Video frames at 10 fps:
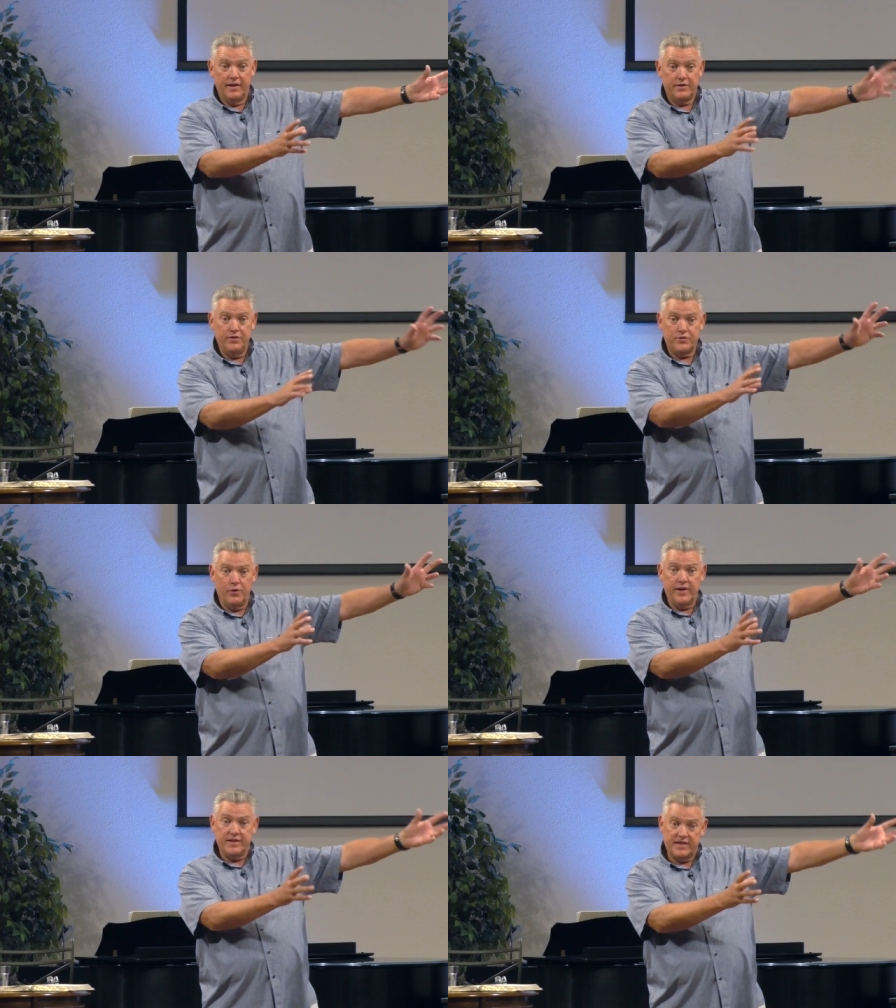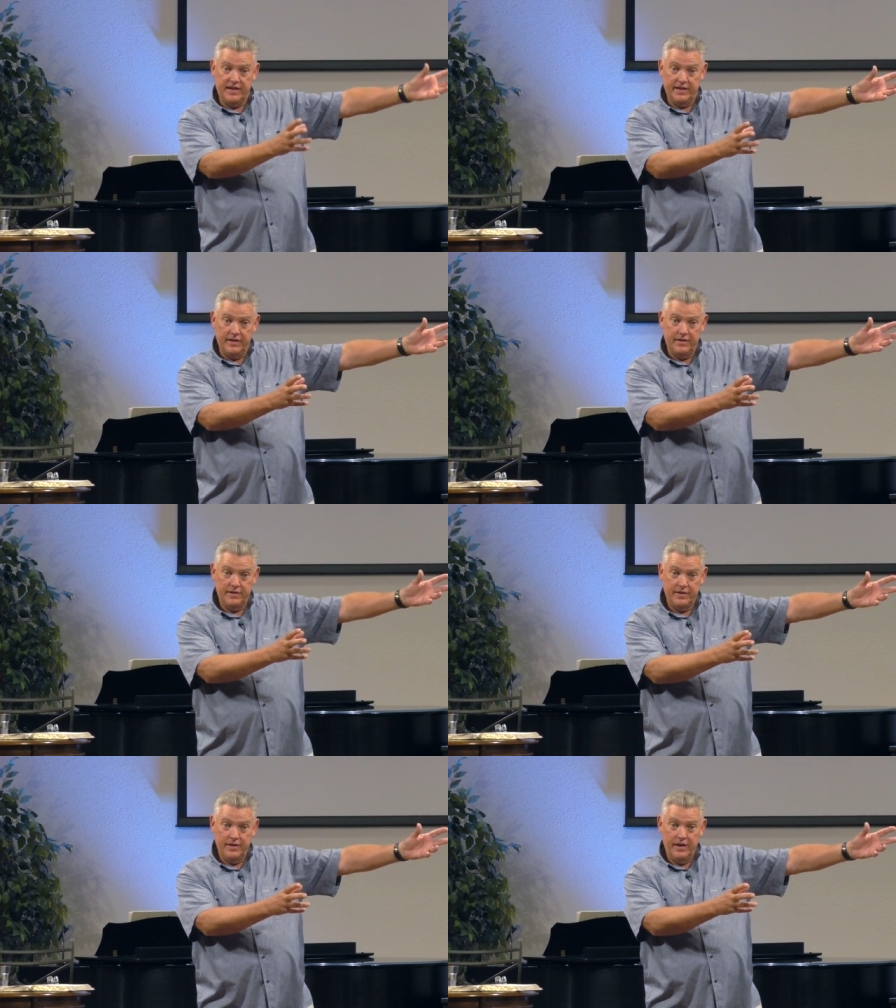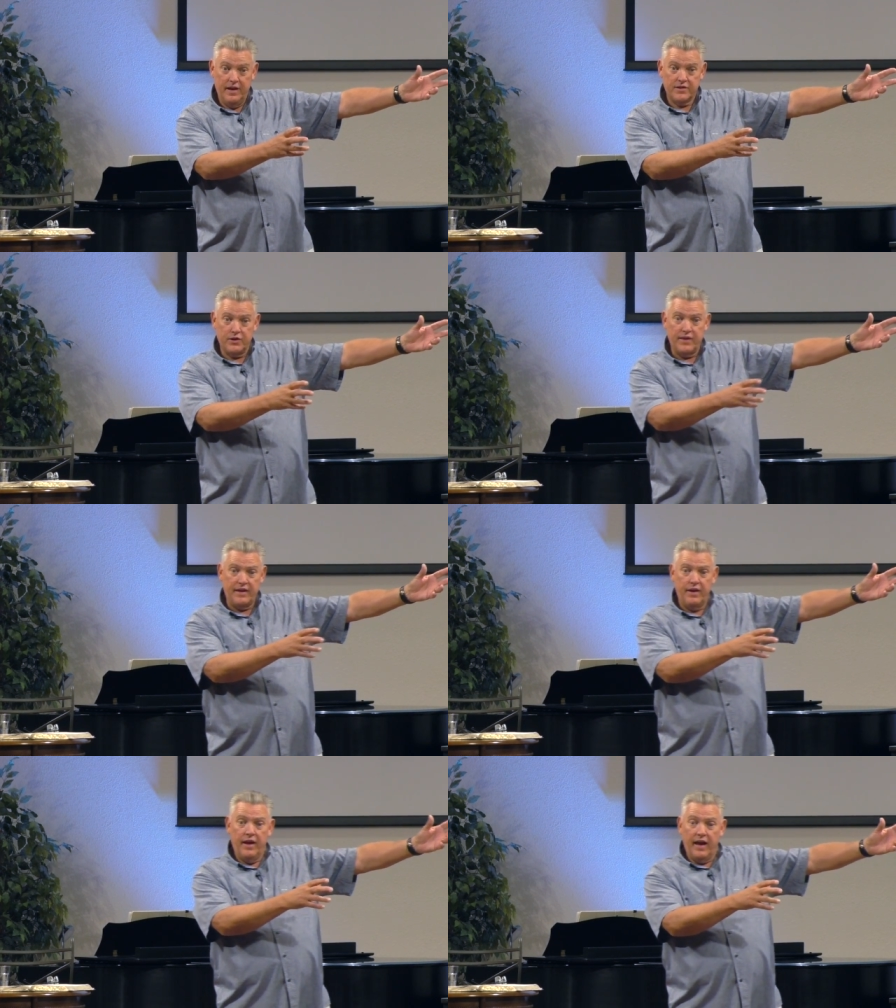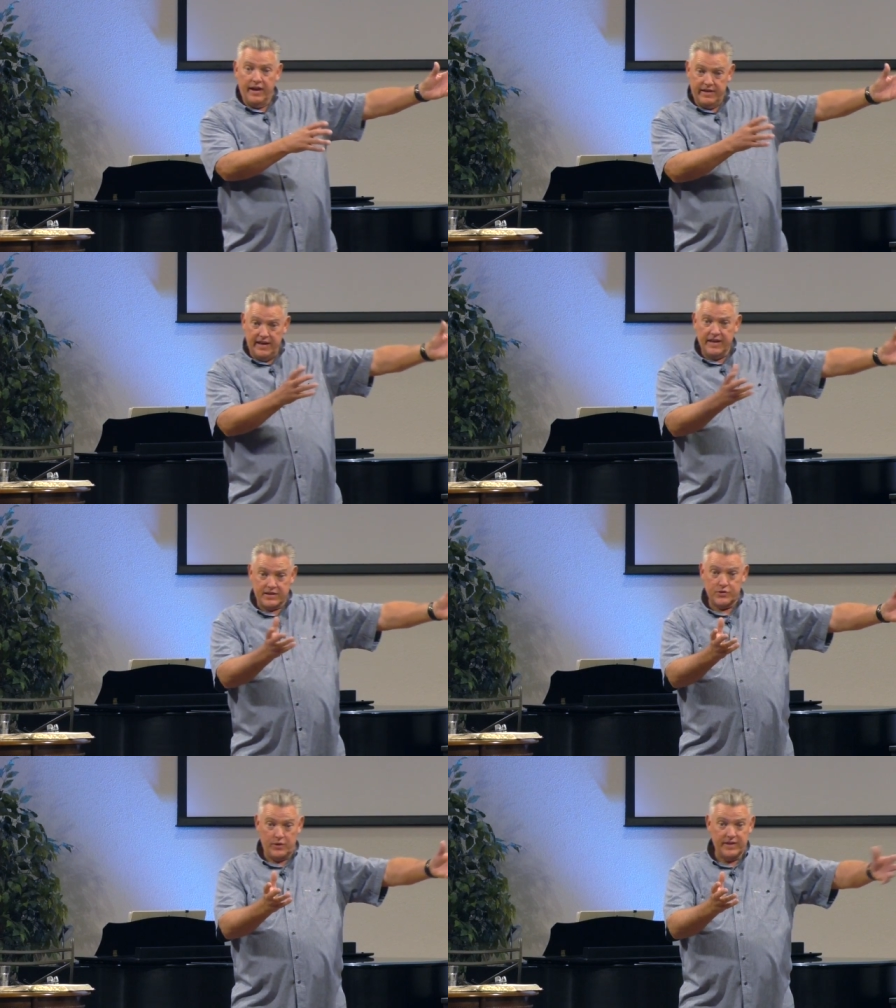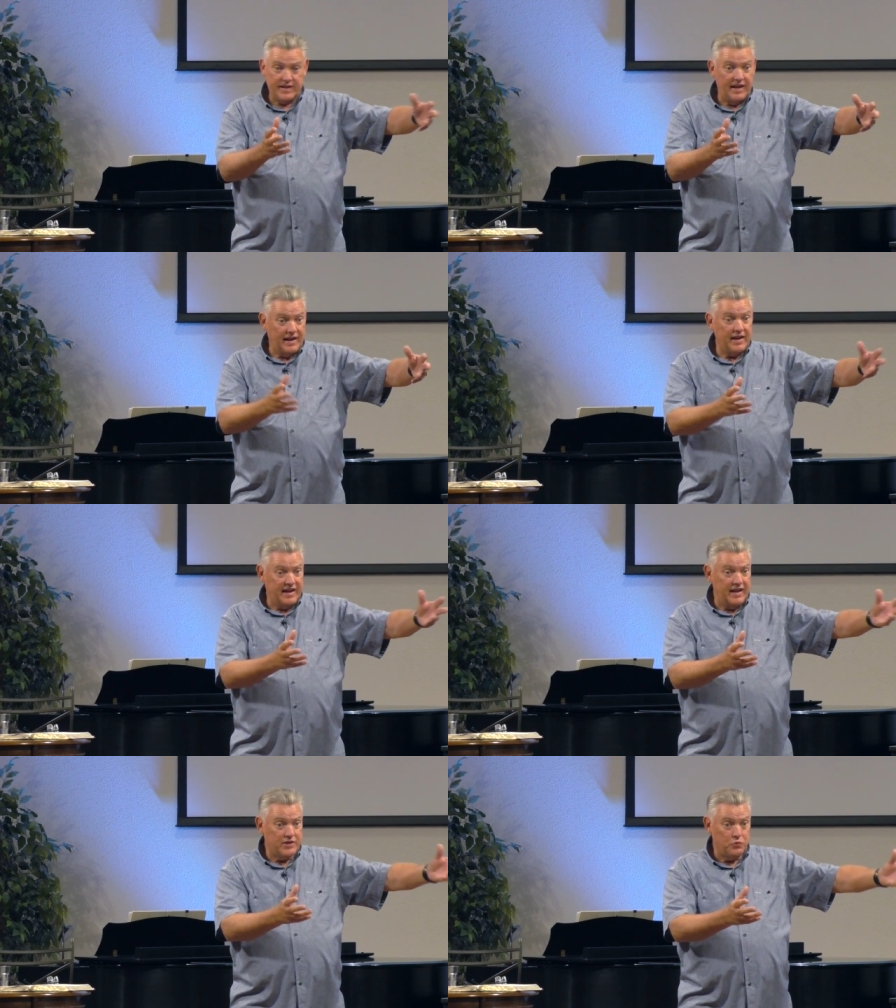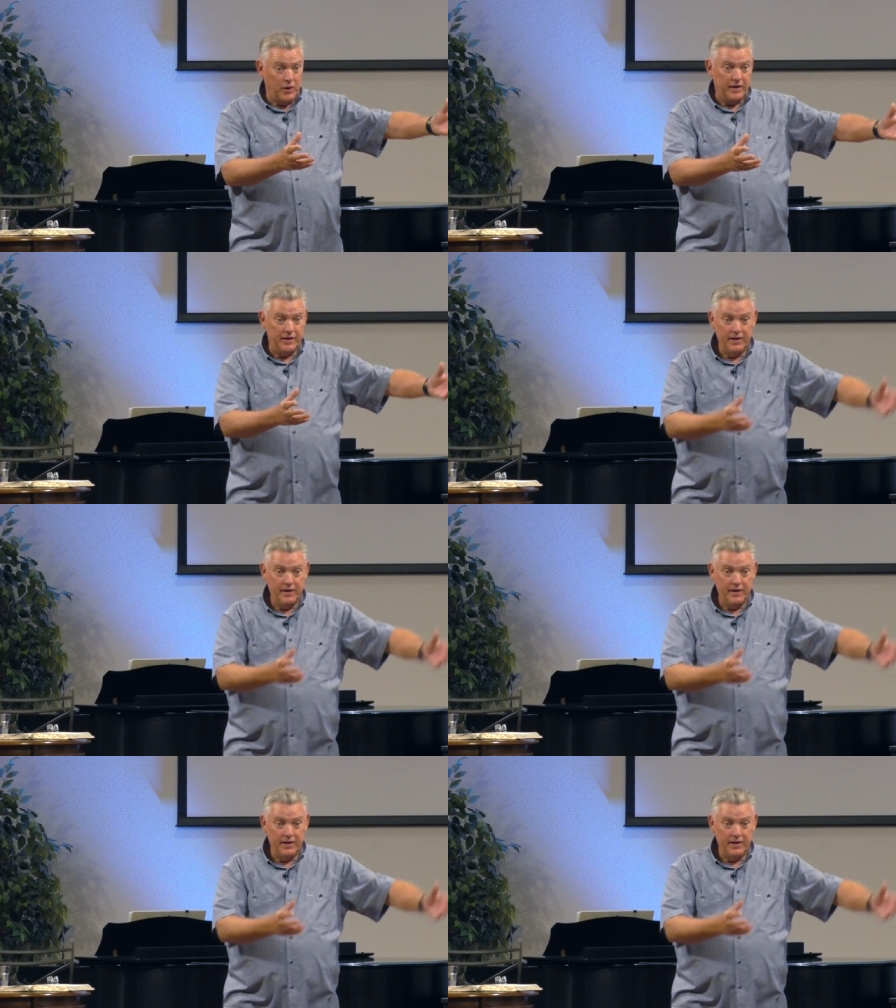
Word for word: two-story casita, so that a guest, it's like a guest suite.